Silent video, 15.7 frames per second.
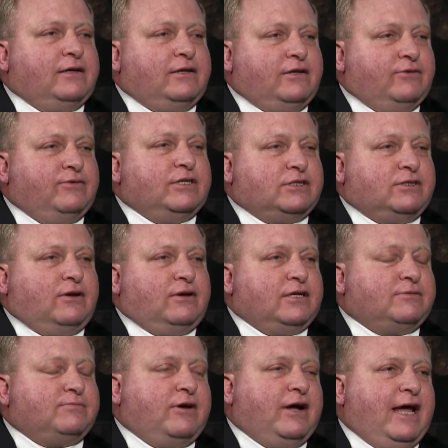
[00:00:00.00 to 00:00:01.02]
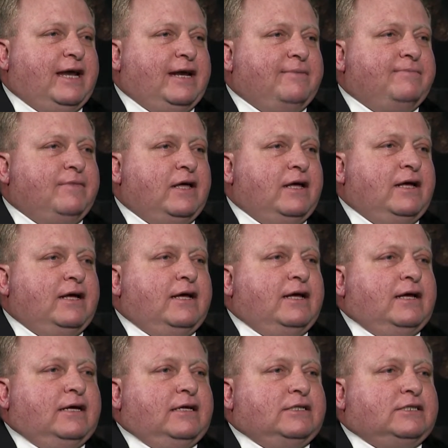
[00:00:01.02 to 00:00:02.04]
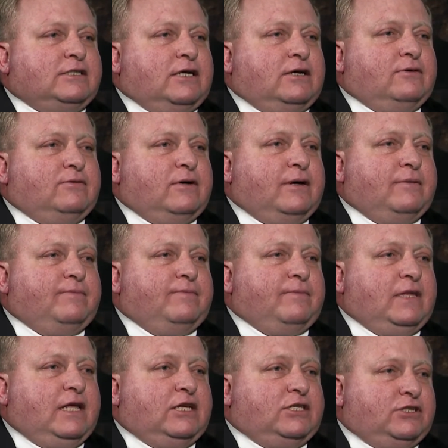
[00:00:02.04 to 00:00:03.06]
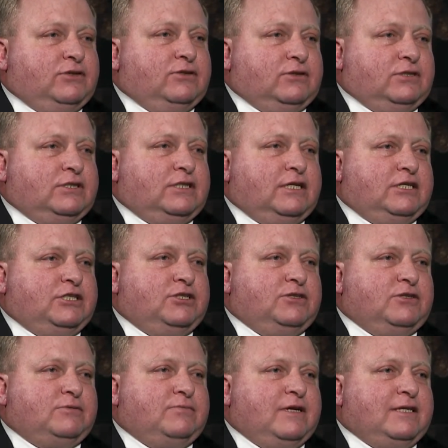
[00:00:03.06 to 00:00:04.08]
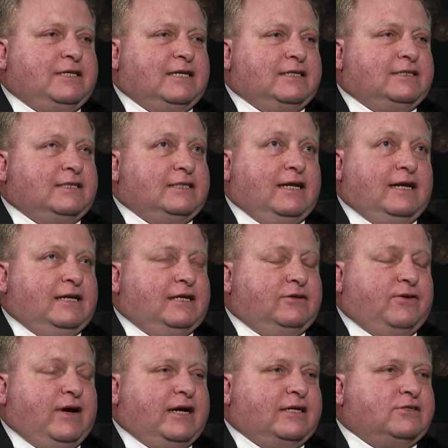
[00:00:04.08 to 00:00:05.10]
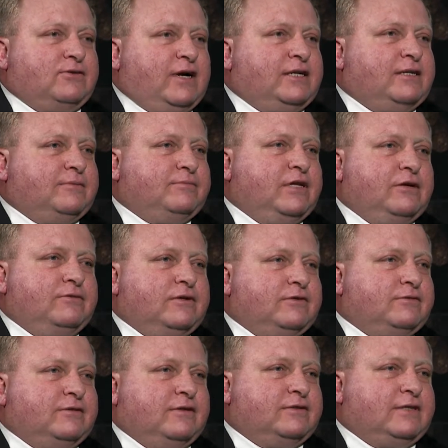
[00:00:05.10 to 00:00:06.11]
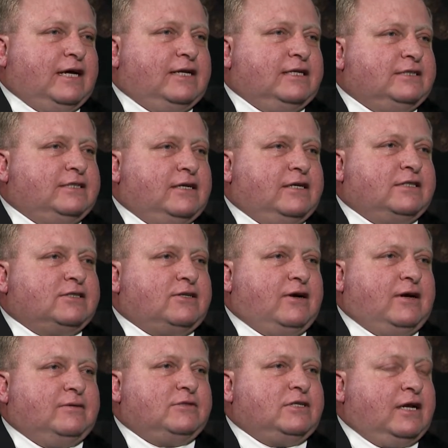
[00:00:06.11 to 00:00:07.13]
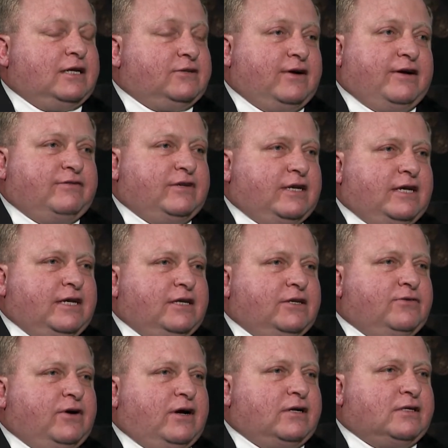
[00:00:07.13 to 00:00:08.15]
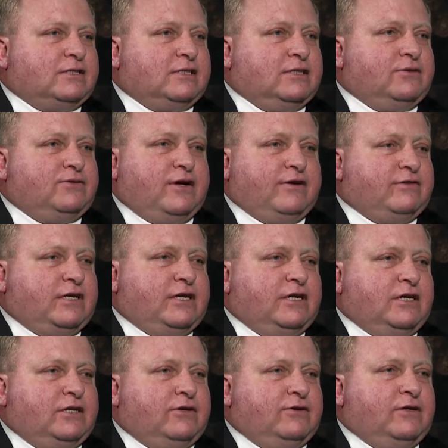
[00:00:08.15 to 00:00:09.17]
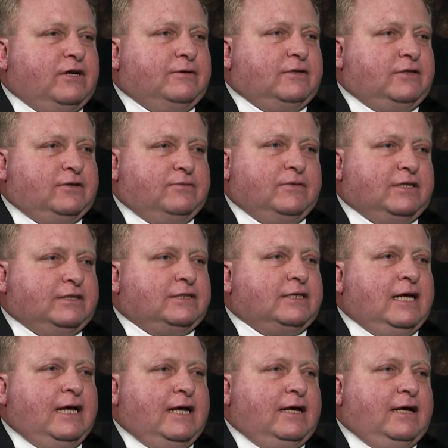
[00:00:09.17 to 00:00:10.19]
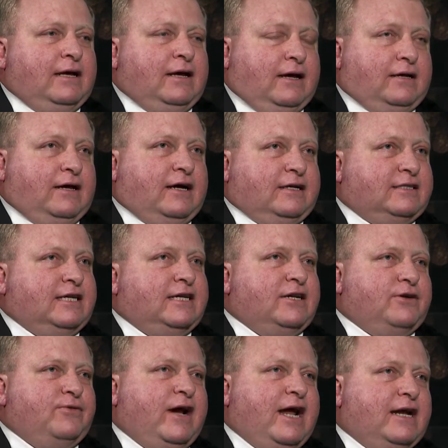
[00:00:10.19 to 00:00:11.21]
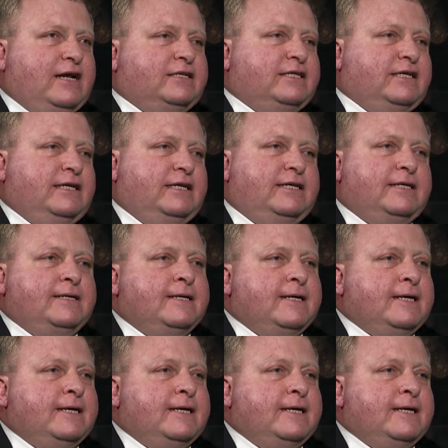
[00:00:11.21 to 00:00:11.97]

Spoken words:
US dollars per annum. So it's huge. It's huge business, and it ranks right up there with other serious crimes like trafficking in drugs and trafficking in humans. I think in reality,